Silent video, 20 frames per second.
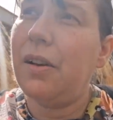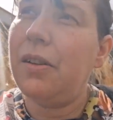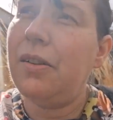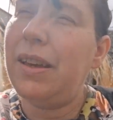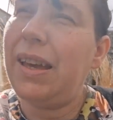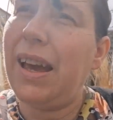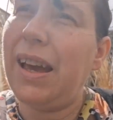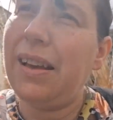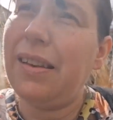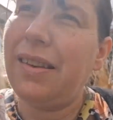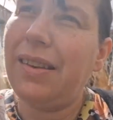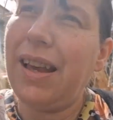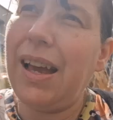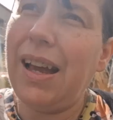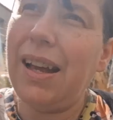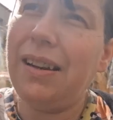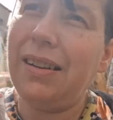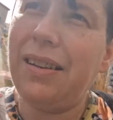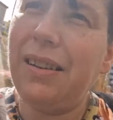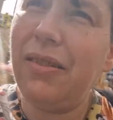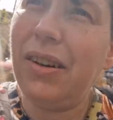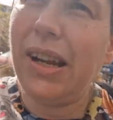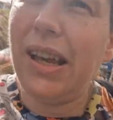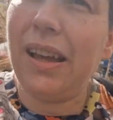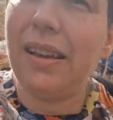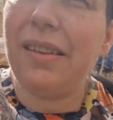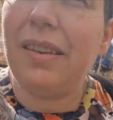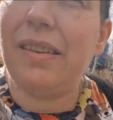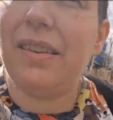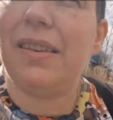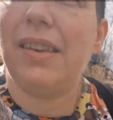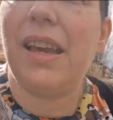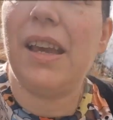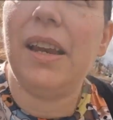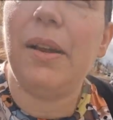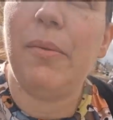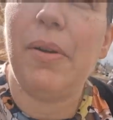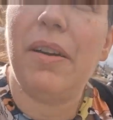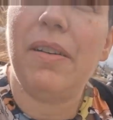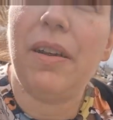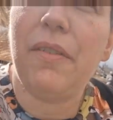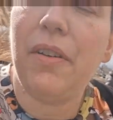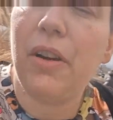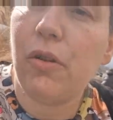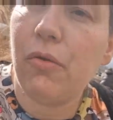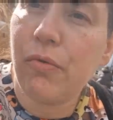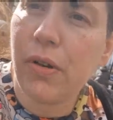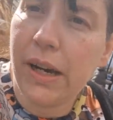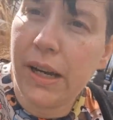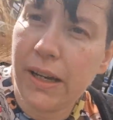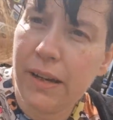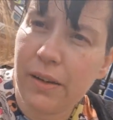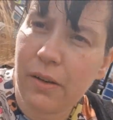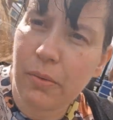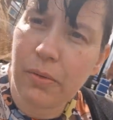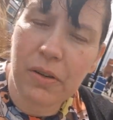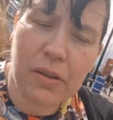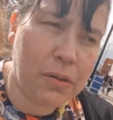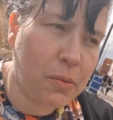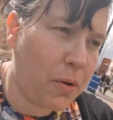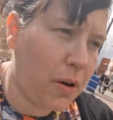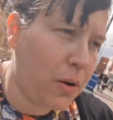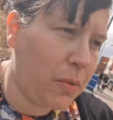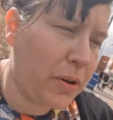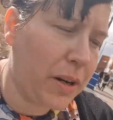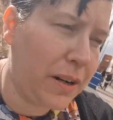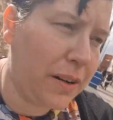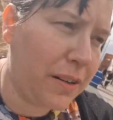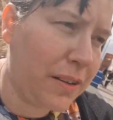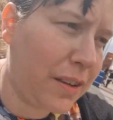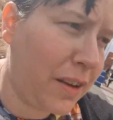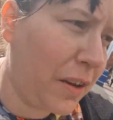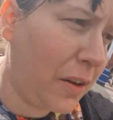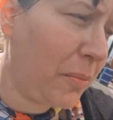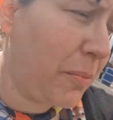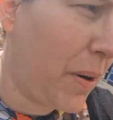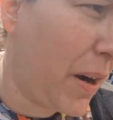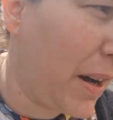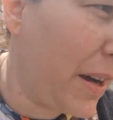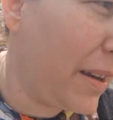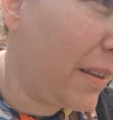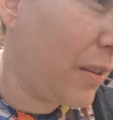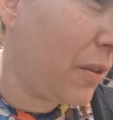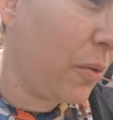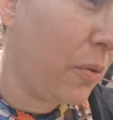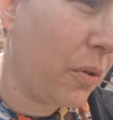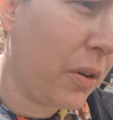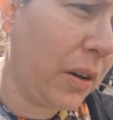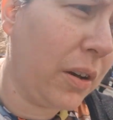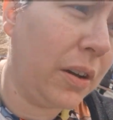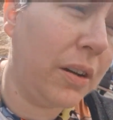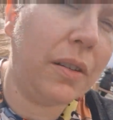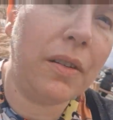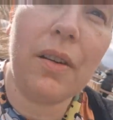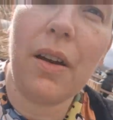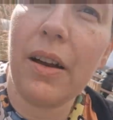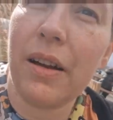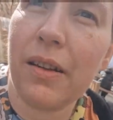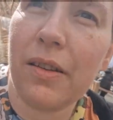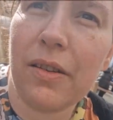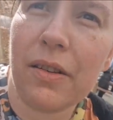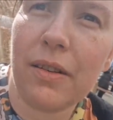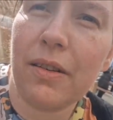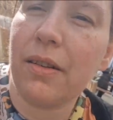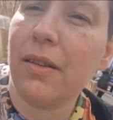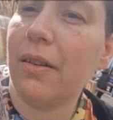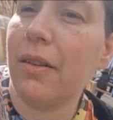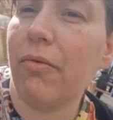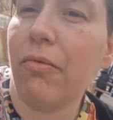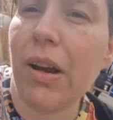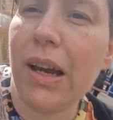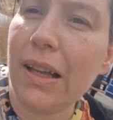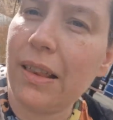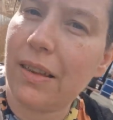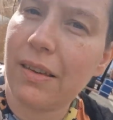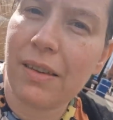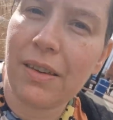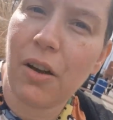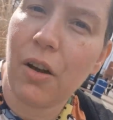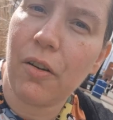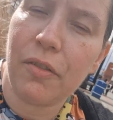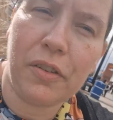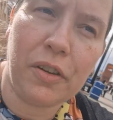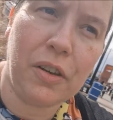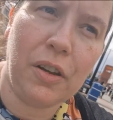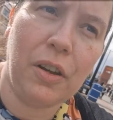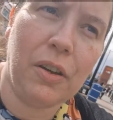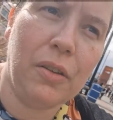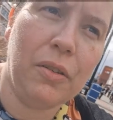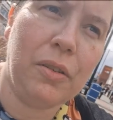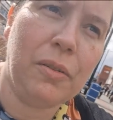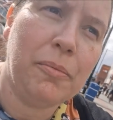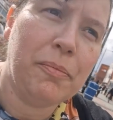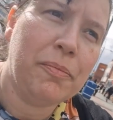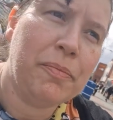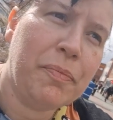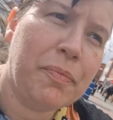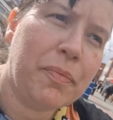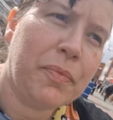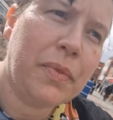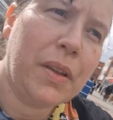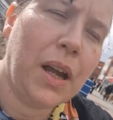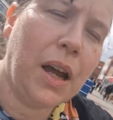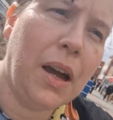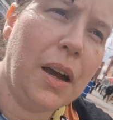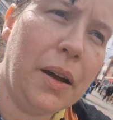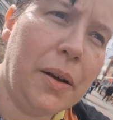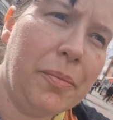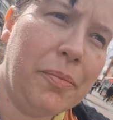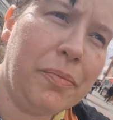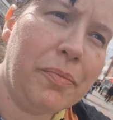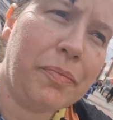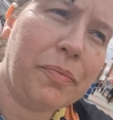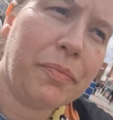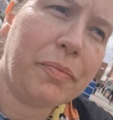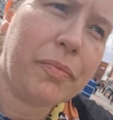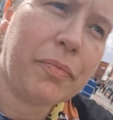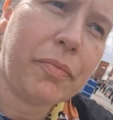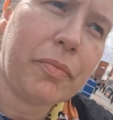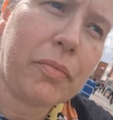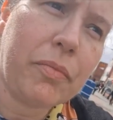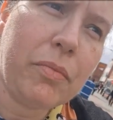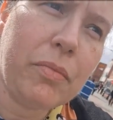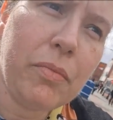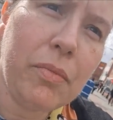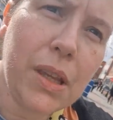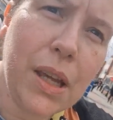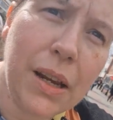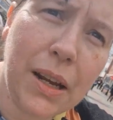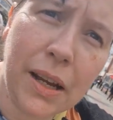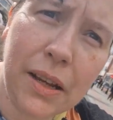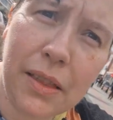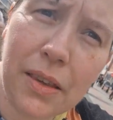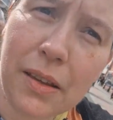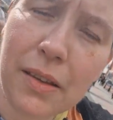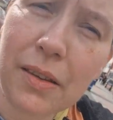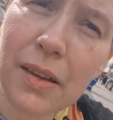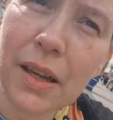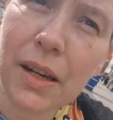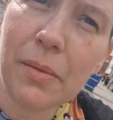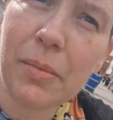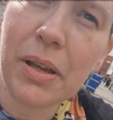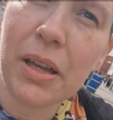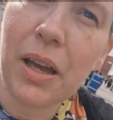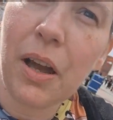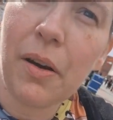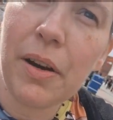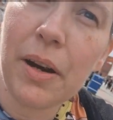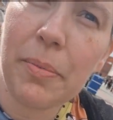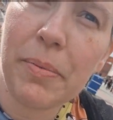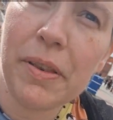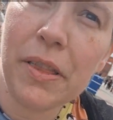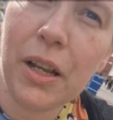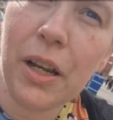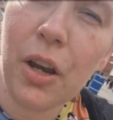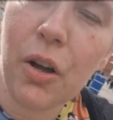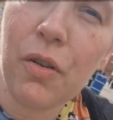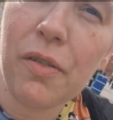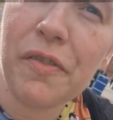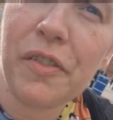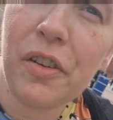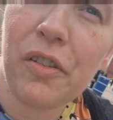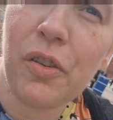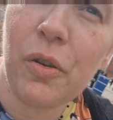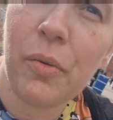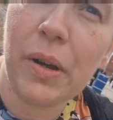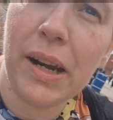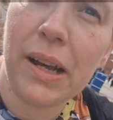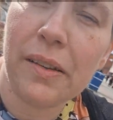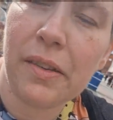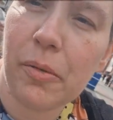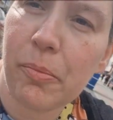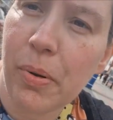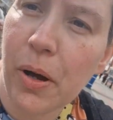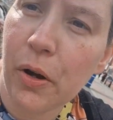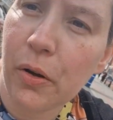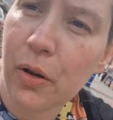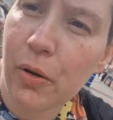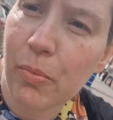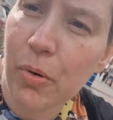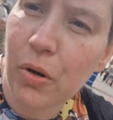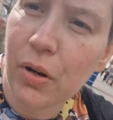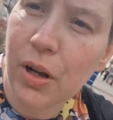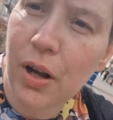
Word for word: yeah, sad. I didn't really get to sit anywhere and have a little read, which is what I wanted to do, but it's all good. I can just read this afternoon. Um, Nathan's going to be going up in the loft sorting out some Pokemon